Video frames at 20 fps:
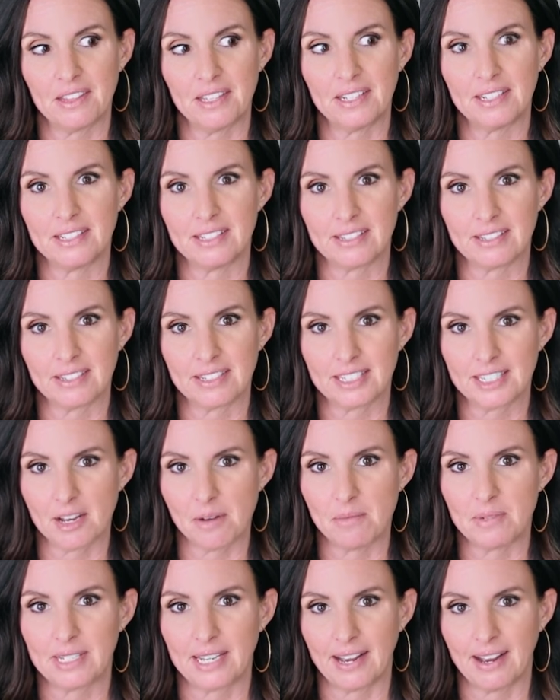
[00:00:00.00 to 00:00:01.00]
think is the
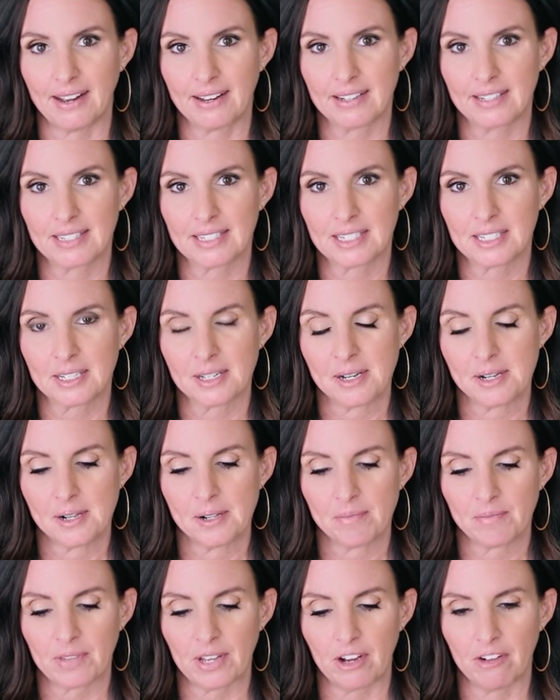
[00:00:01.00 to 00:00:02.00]
subtext
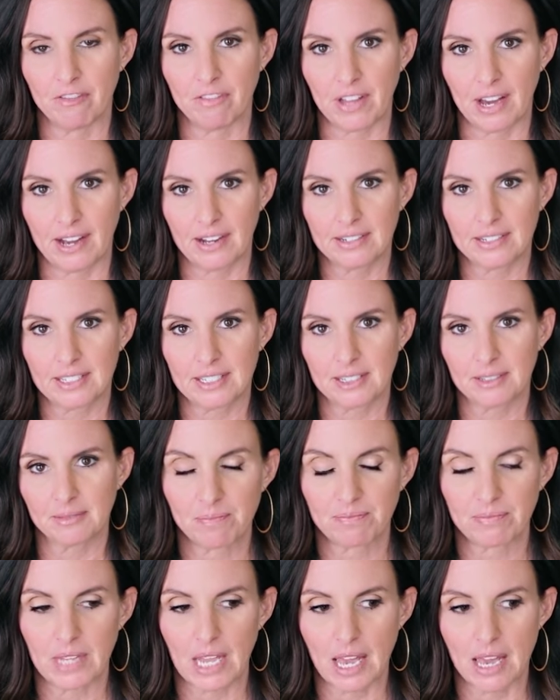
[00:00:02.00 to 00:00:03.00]
of that.
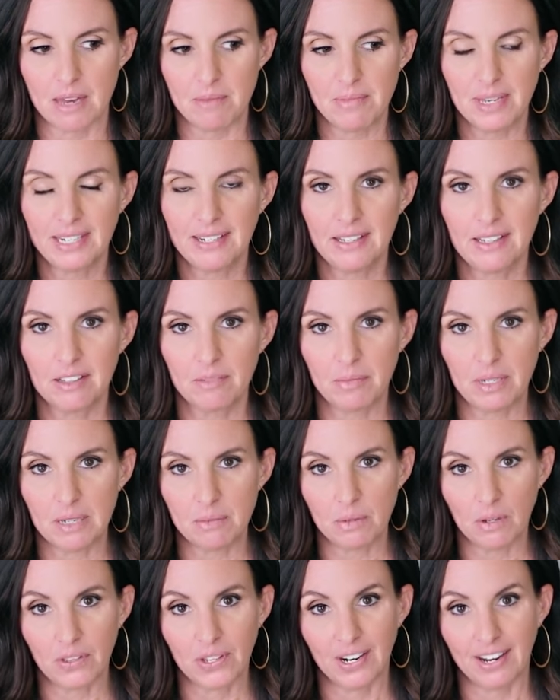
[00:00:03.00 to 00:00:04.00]
And many of the
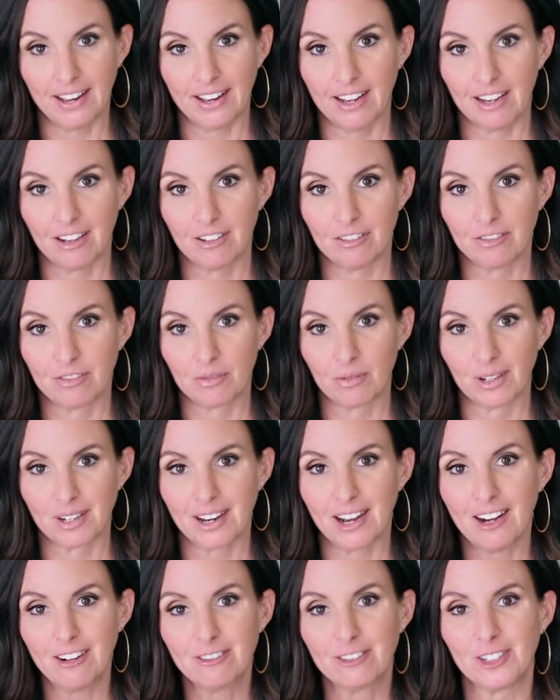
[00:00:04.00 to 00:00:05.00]
people that I have
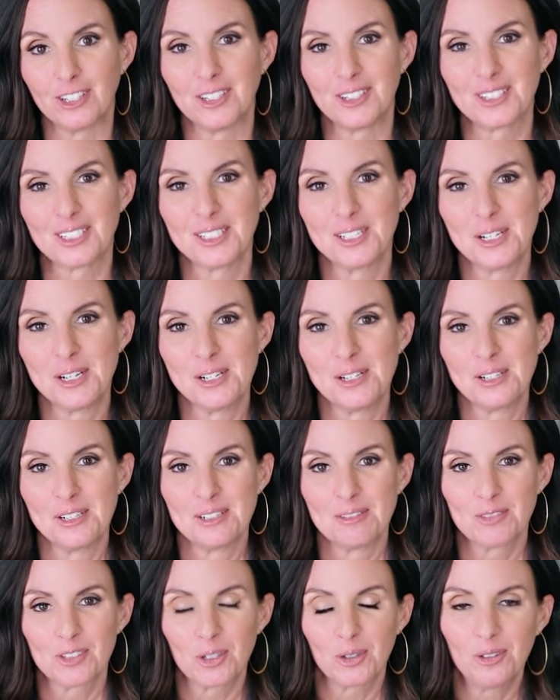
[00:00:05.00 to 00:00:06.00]
recovered
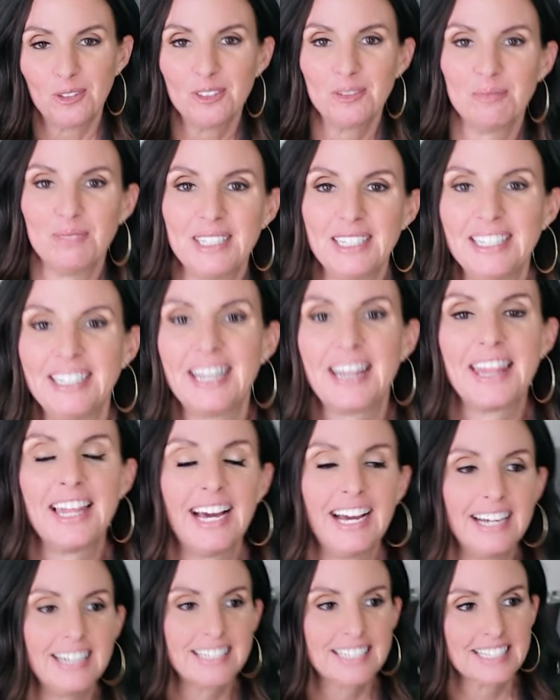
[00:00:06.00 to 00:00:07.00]
told me
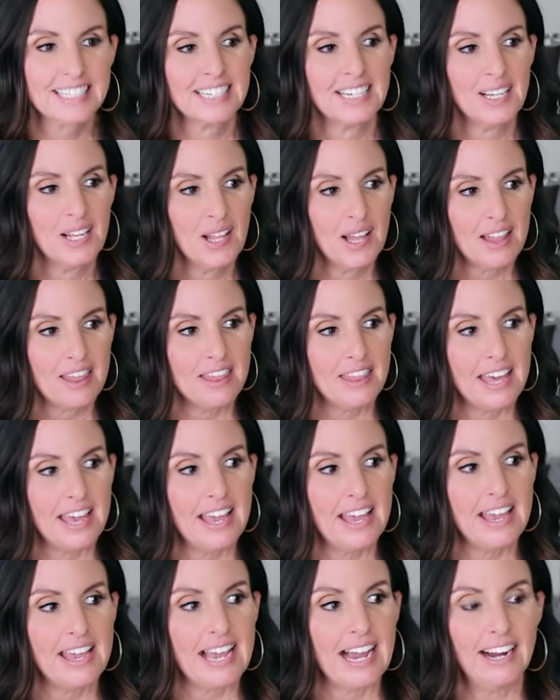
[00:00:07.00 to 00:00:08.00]
that
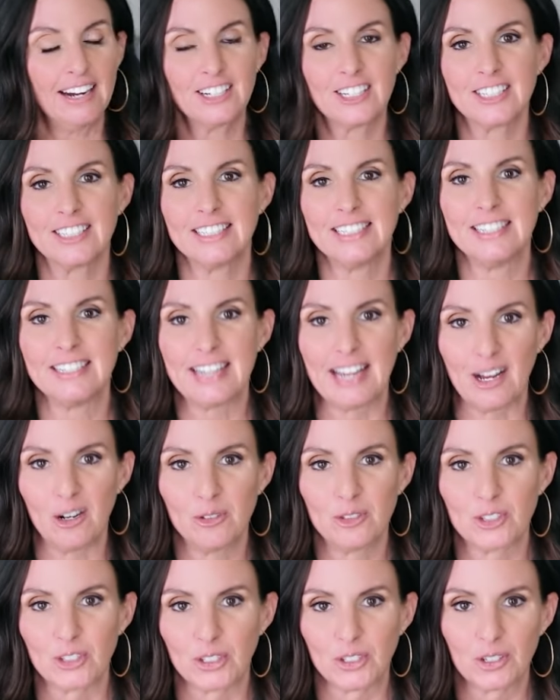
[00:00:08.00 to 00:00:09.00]
they actually
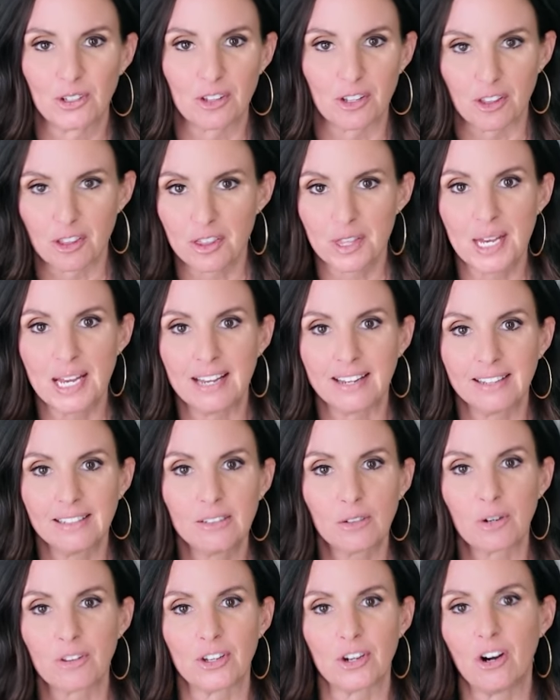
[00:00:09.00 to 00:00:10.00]
encountered the thing
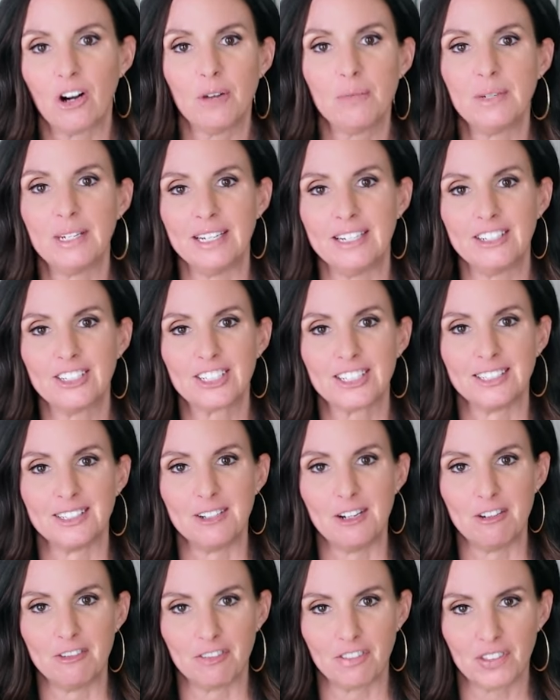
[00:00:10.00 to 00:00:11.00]
or the combination
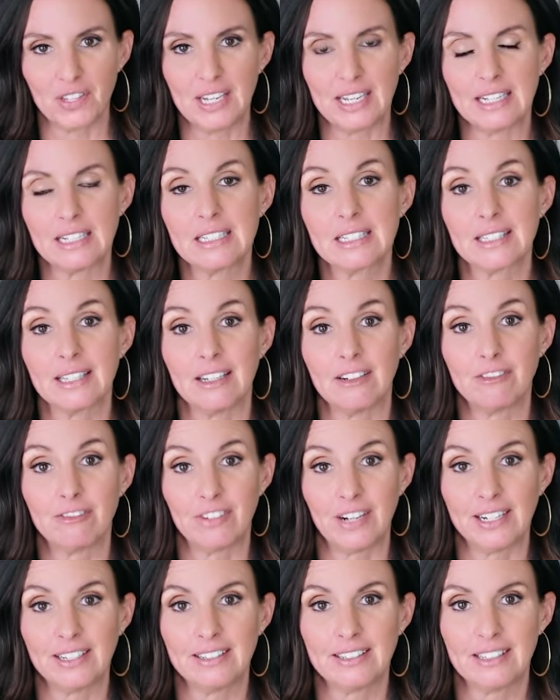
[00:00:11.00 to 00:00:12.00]
of things that
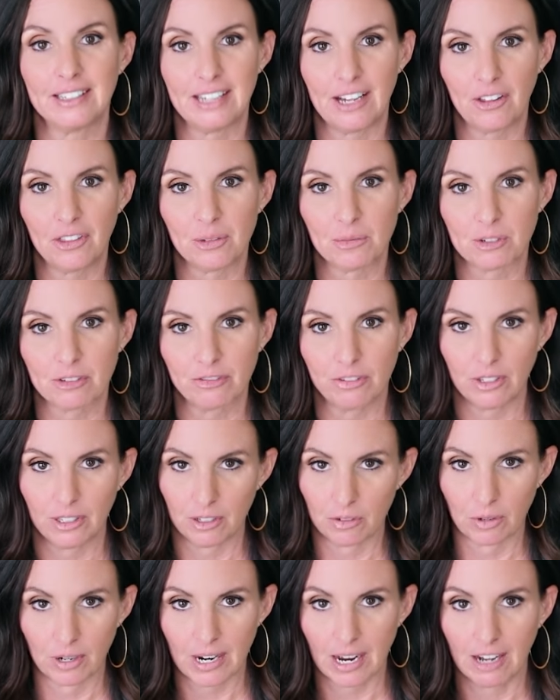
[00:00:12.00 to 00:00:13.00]
finally allowed them to
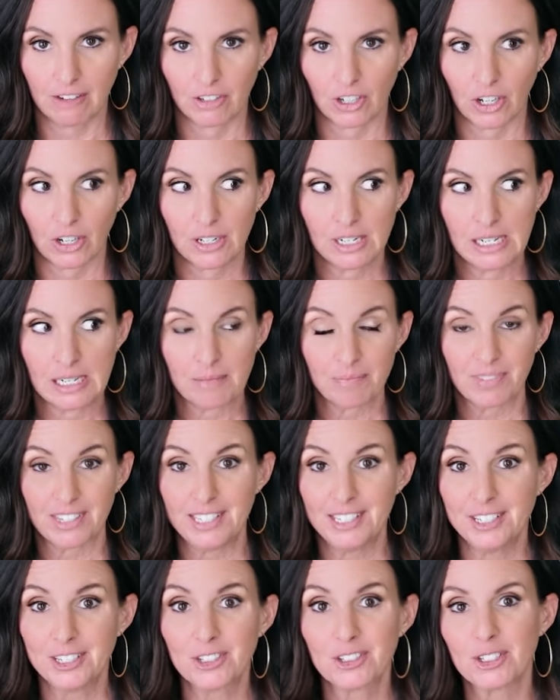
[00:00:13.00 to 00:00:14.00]
fully recover
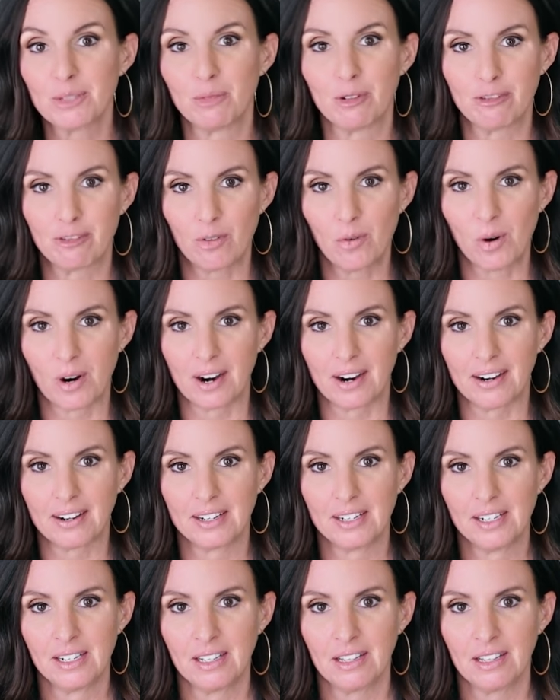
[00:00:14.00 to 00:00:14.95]
years before.